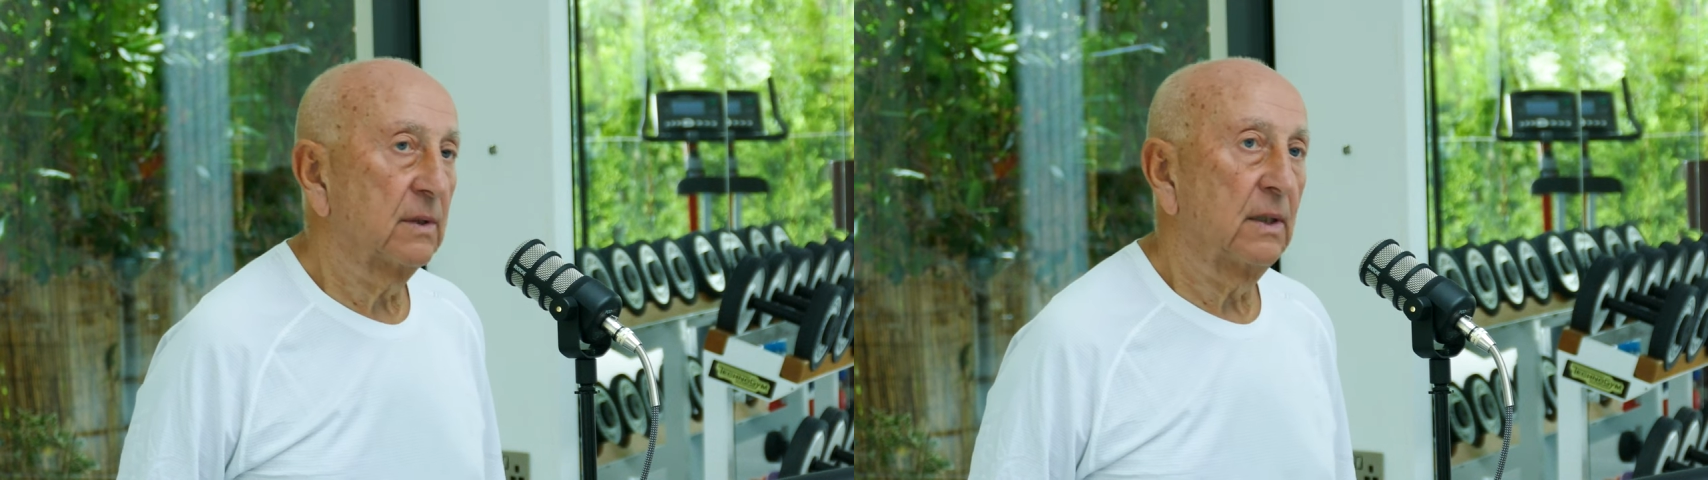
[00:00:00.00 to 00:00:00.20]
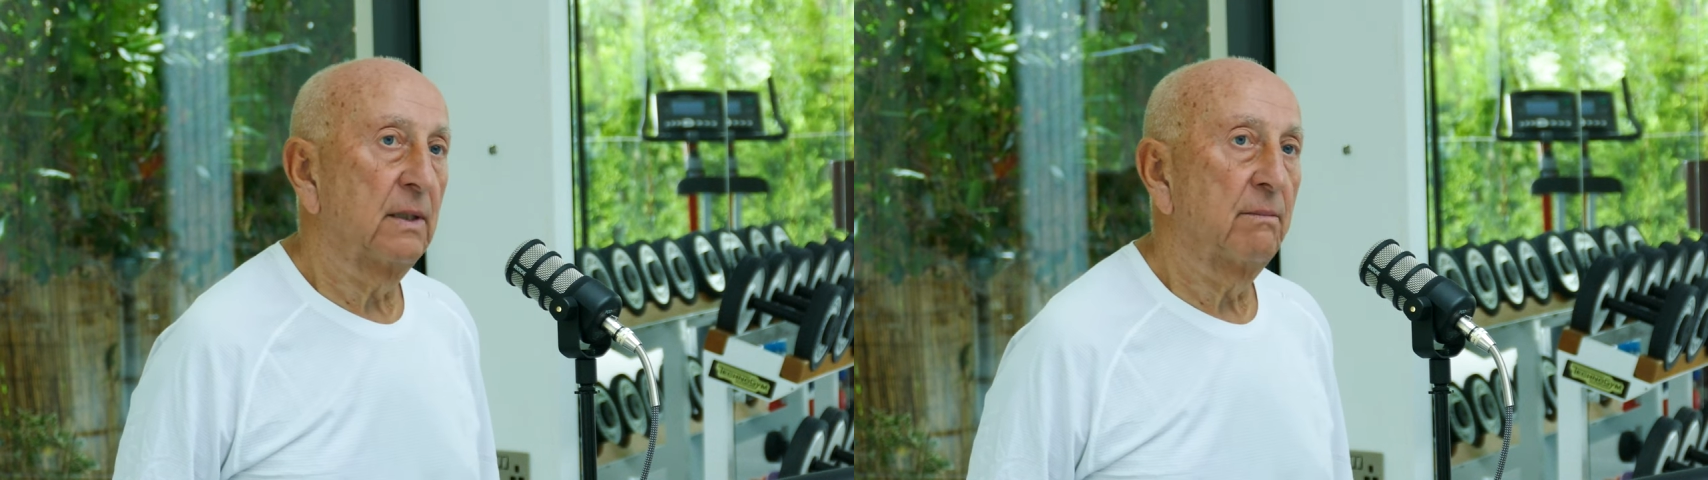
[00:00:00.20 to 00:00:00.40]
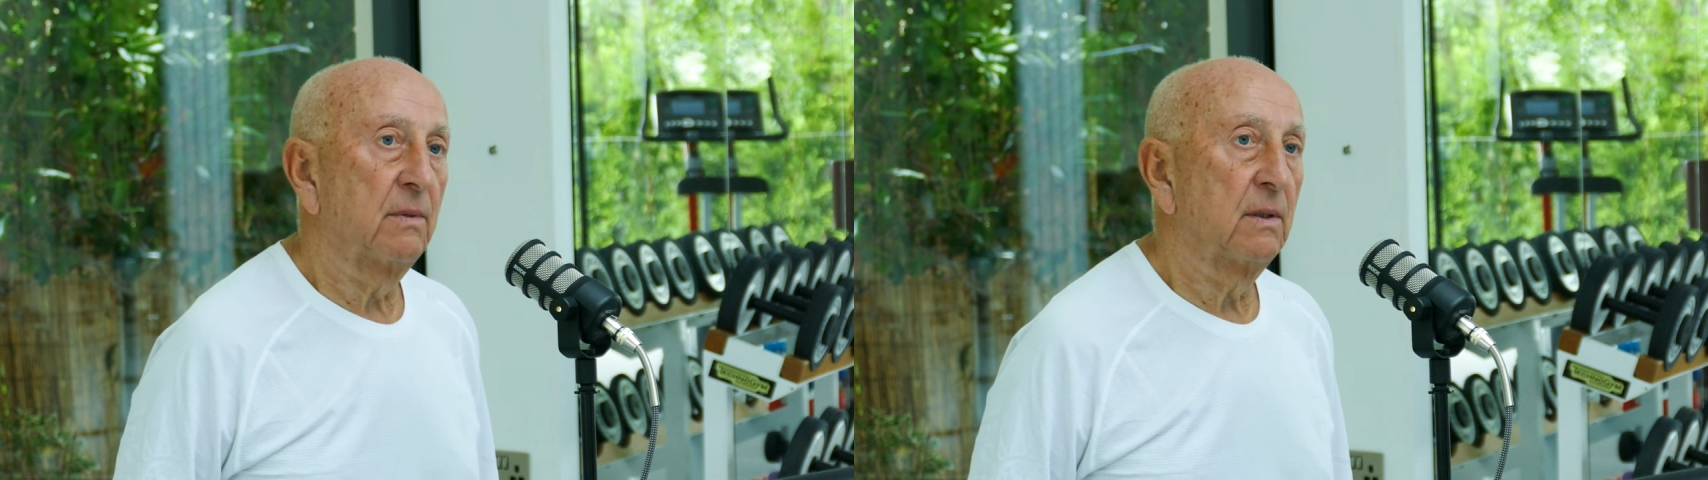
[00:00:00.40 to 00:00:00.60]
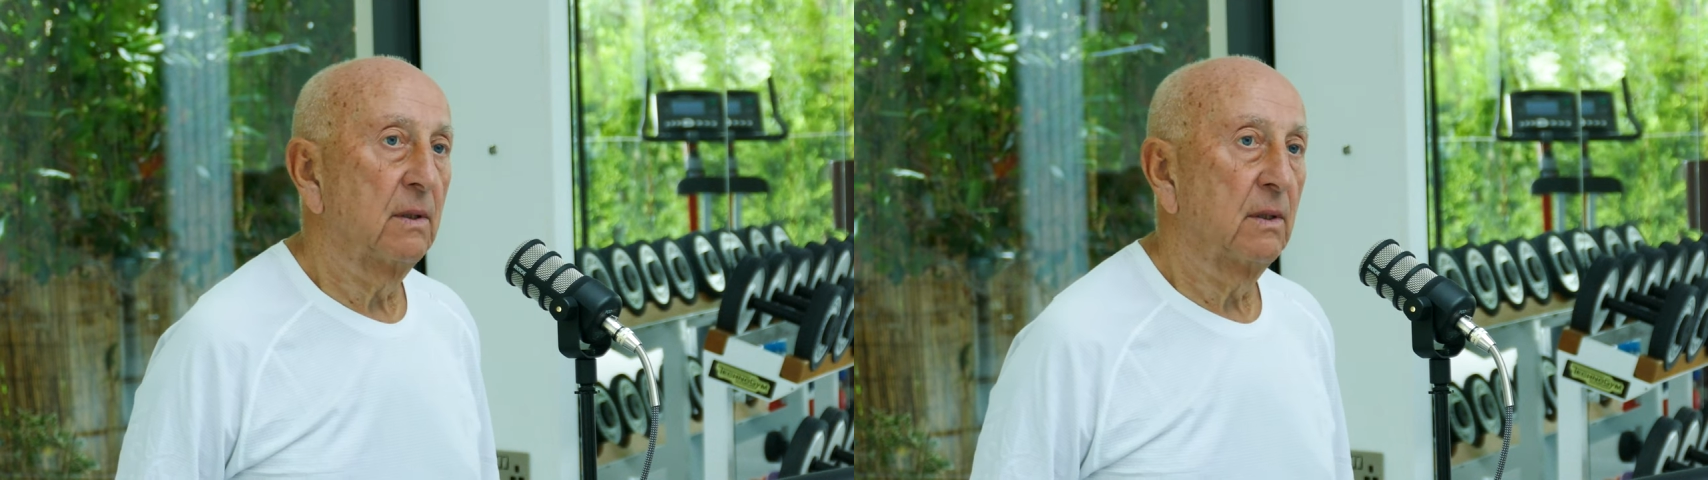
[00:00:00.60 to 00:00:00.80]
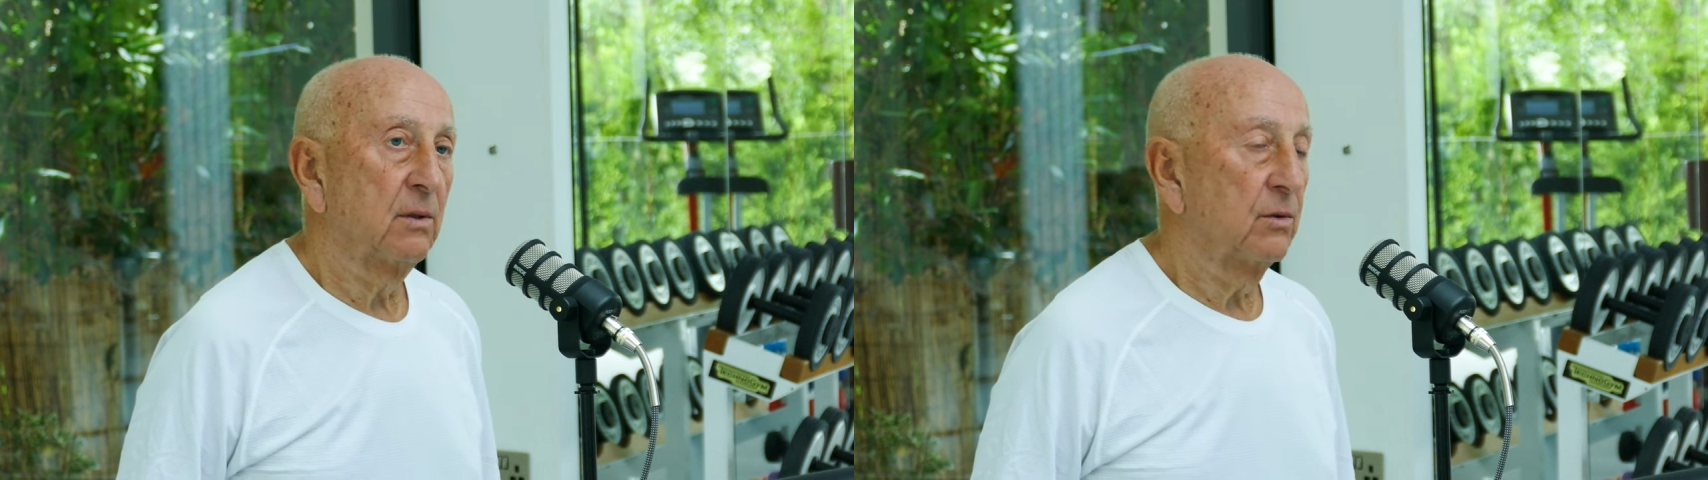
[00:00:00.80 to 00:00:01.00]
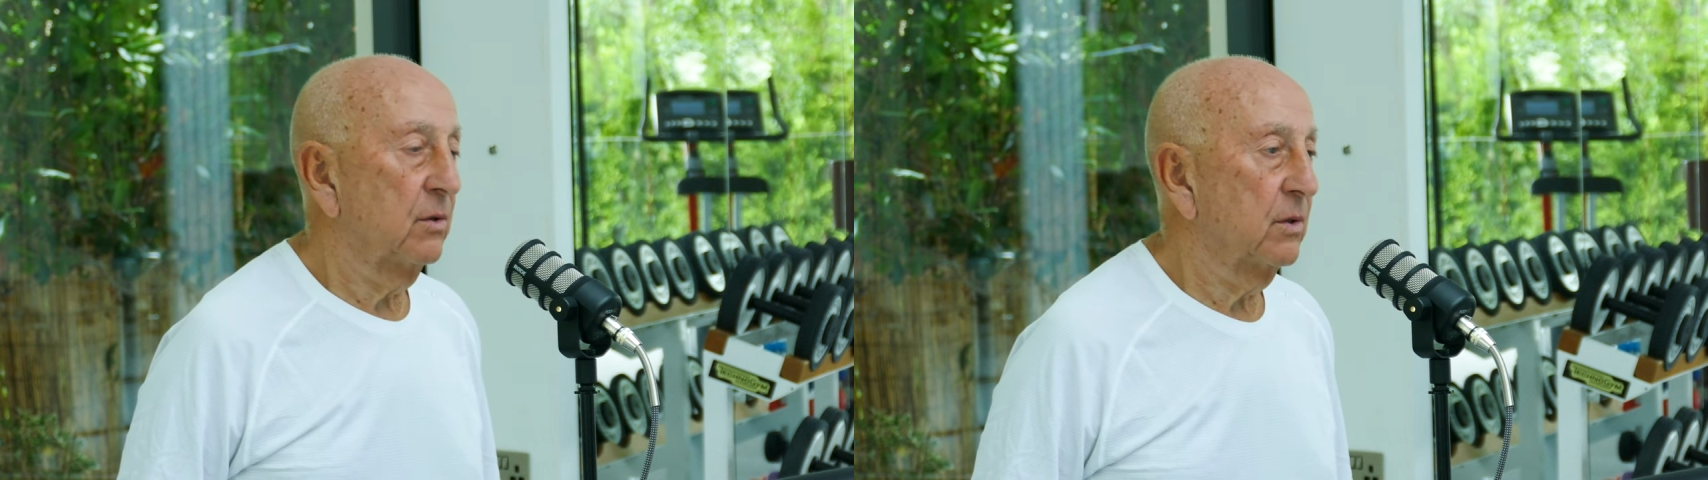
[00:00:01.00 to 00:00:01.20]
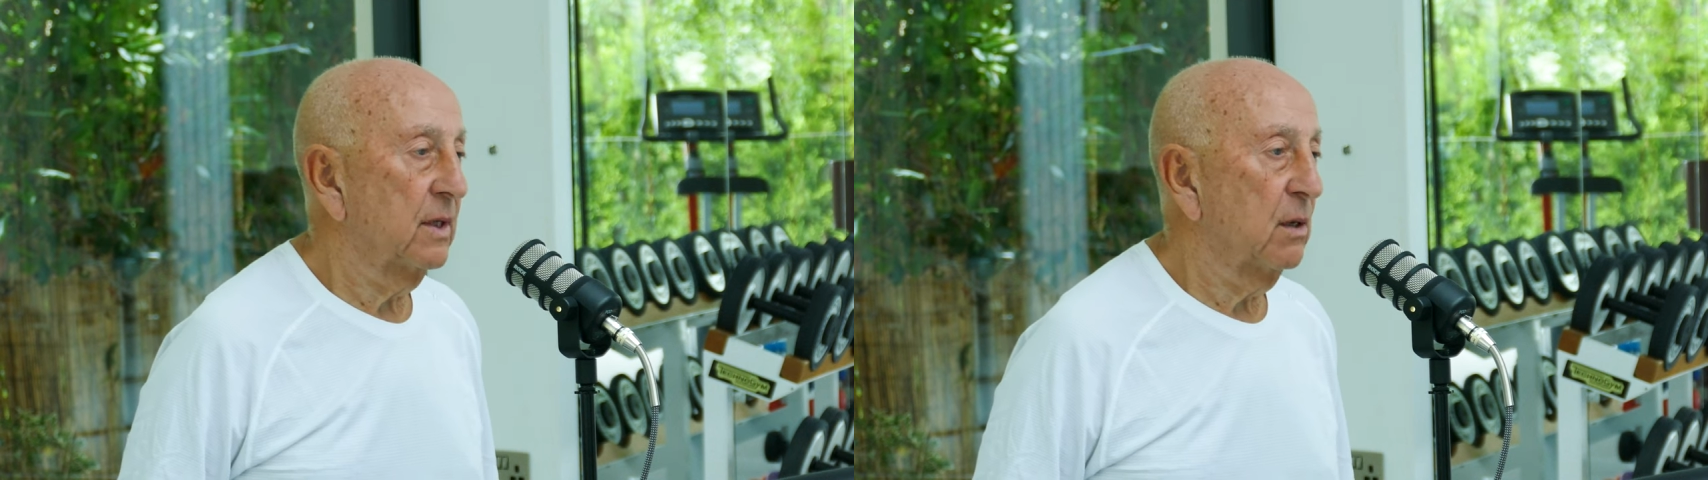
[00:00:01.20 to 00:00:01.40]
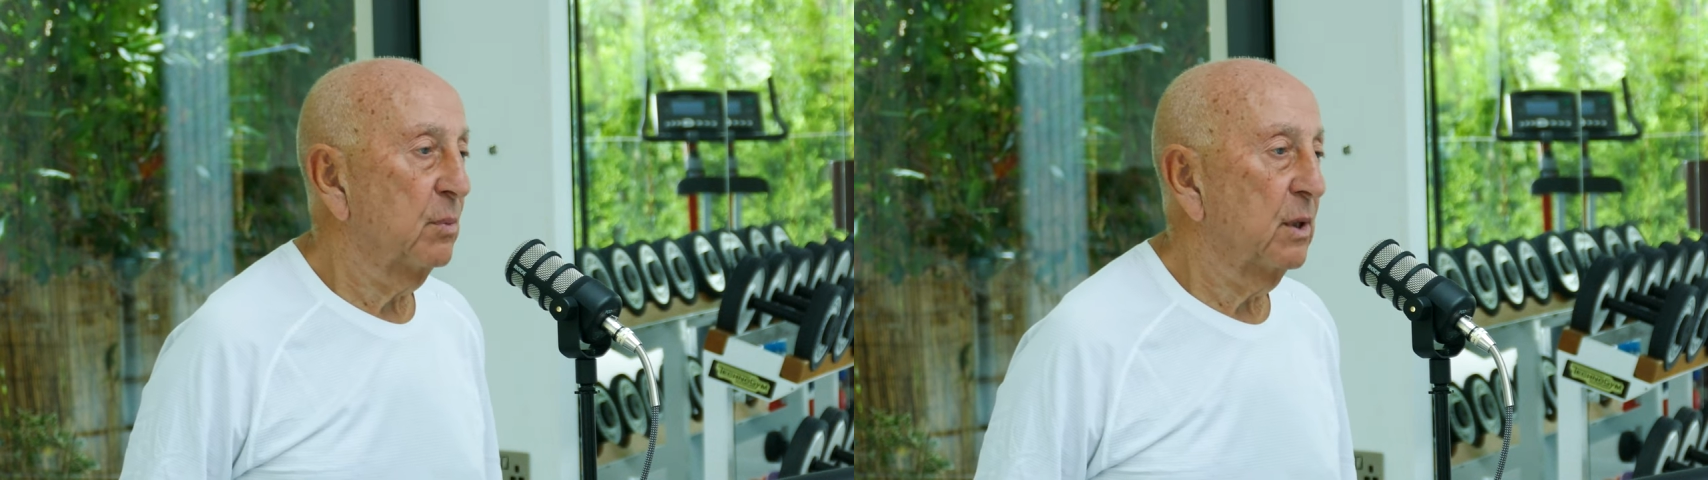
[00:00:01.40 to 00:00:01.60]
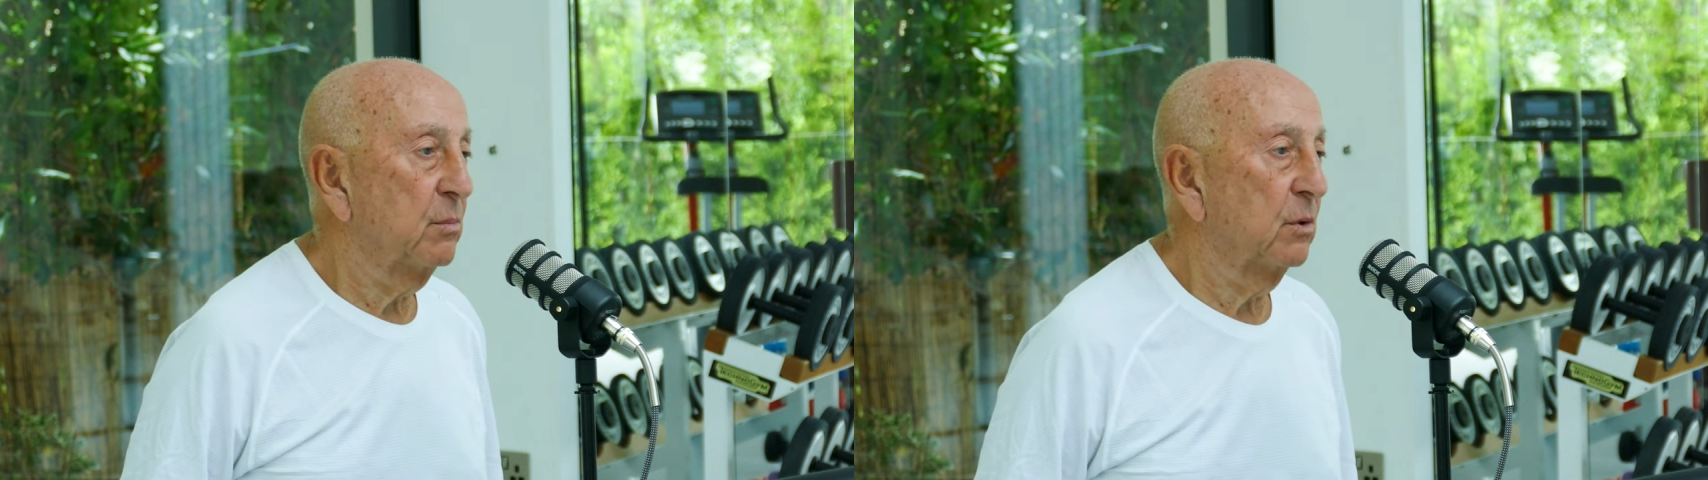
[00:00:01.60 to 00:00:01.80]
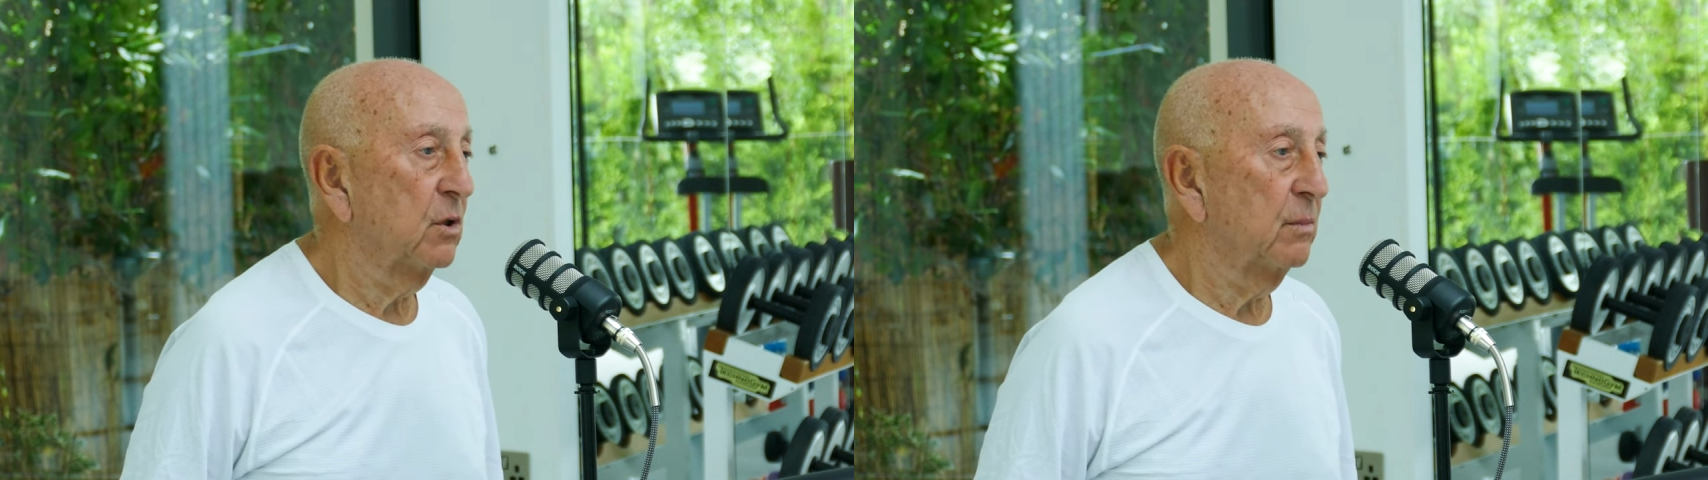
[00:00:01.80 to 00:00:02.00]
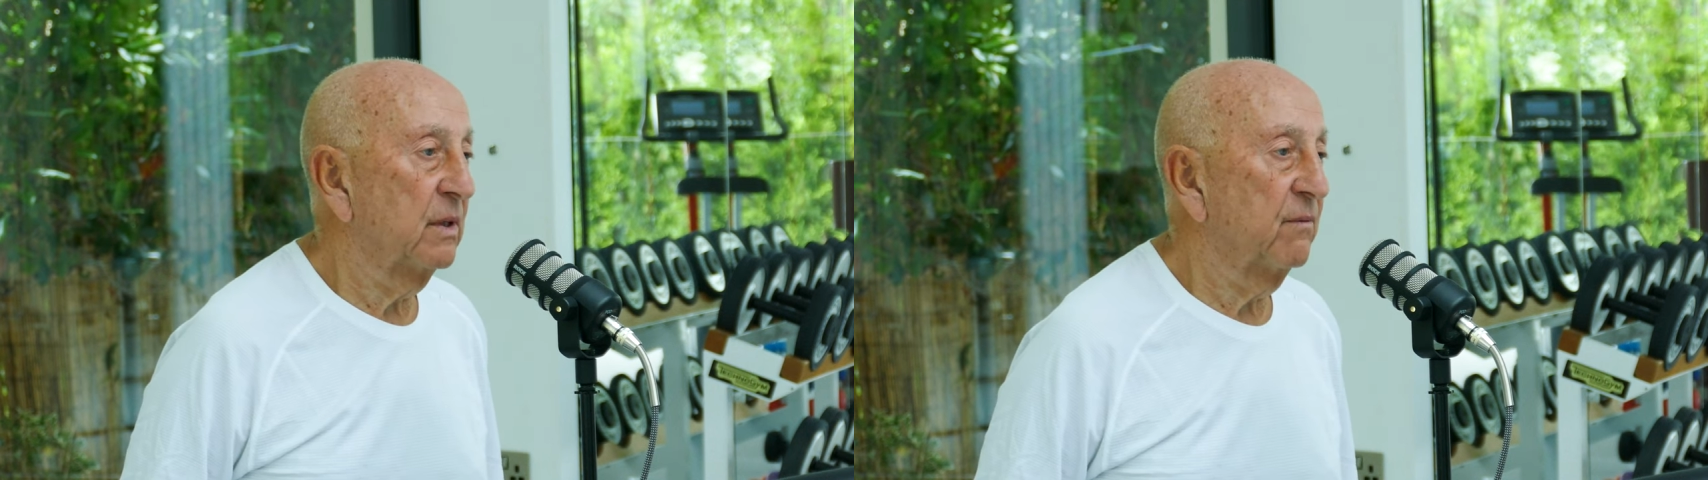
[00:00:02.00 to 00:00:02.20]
Mm-hmm. Um, you can get people coming